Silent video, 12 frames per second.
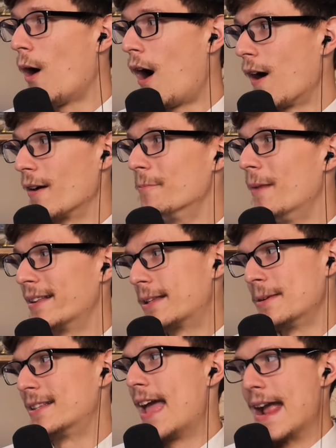aren't meant to
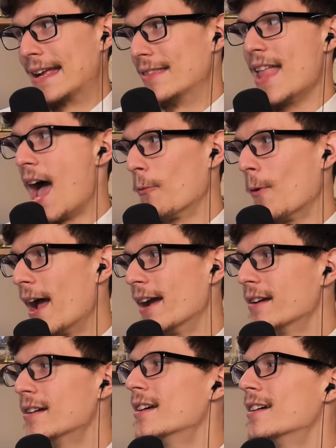be taken that way.